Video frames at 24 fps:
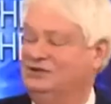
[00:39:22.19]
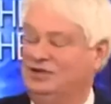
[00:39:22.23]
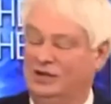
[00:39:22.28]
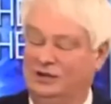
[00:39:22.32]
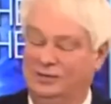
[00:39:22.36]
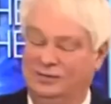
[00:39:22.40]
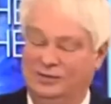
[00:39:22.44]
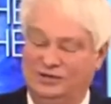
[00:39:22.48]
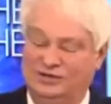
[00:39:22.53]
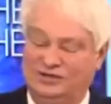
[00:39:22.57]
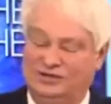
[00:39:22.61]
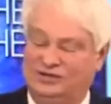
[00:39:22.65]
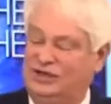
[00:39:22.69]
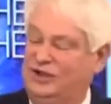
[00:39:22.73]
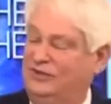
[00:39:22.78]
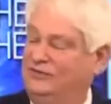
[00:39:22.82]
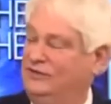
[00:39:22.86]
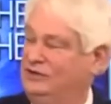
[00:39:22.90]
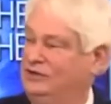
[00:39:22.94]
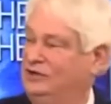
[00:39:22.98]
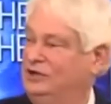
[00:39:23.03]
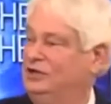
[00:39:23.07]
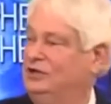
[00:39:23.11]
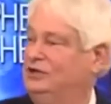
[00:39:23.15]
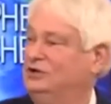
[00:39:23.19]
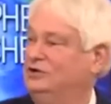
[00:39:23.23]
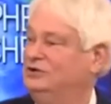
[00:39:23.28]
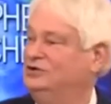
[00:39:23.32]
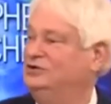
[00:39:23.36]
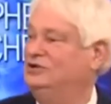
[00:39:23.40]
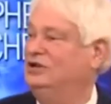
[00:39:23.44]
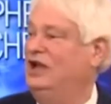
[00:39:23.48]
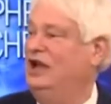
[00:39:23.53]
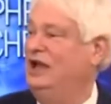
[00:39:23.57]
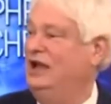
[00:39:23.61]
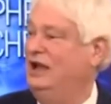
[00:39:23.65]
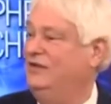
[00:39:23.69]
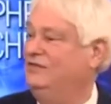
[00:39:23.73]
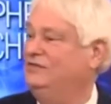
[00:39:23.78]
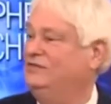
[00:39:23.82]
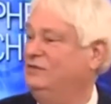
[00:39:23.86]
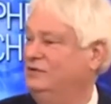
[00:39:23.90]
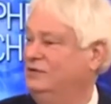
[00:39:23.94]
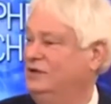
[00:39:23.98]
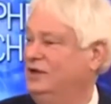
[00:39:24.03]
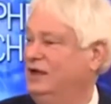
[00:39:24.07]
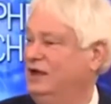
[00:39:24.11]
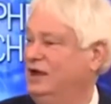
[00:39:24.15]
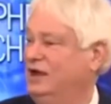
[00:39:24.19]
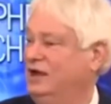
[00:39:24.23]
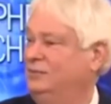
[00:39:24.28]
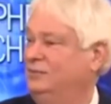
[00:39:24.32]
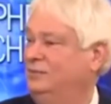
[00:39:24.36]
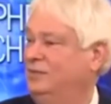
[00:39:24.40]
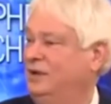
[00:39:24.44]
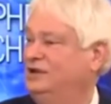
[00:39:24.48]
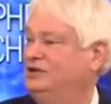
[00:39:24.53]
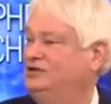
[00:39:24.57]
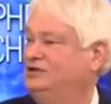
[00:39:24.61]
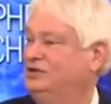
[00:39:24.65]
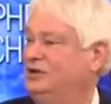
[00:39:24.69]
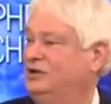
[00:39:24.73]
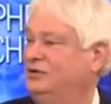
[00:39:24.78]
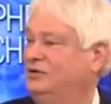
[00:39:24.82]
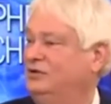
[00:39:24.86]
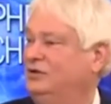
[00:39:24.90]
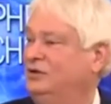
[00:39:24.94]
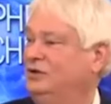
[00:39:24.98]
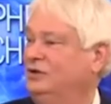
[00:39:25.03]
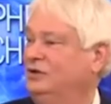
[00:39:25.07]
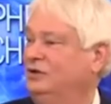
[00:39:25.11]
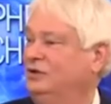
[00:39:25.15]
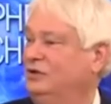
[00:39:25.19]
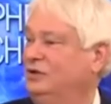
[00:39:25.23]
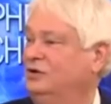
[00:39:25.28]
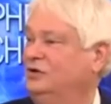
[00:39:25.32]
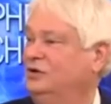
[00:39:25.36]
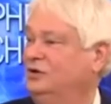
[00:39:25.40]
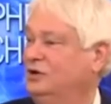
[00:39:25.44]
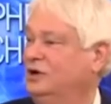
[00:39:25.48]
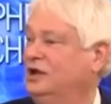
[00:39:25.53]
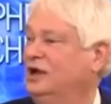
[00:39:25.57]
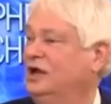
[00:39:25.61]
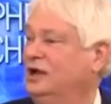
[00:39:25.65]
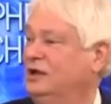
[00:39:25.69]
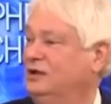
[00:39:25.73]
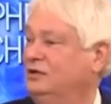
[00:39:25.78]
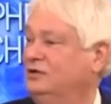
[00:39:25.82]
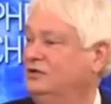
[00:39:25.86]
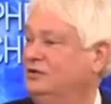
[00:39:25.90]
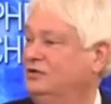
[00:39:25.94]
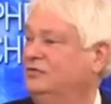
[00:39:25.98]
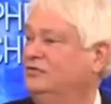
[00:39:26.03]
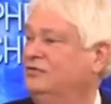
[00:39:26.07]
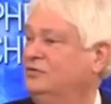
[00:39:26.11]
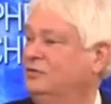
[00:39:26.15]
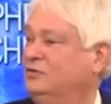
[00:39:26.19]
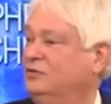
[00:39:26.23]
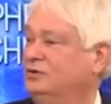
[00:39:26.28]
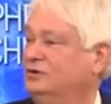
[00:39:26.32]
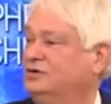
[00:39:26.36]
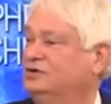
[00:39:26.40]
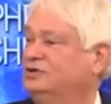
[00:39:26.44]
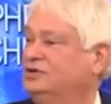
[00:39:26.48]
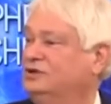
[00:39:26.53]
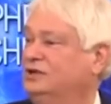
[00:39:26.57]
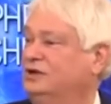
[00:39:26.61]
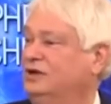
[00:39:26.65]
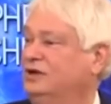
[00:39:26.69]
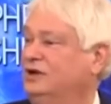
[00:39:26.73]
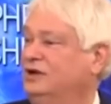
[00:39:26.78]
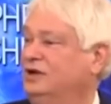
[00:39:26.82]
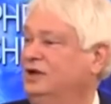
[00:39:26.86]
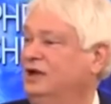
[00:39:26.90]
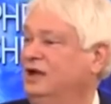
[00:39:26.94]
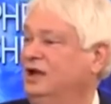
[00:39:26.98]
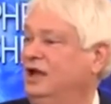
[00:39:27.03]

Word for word: And so it's going to be 7 years after that, based on the lunar calendar, of course.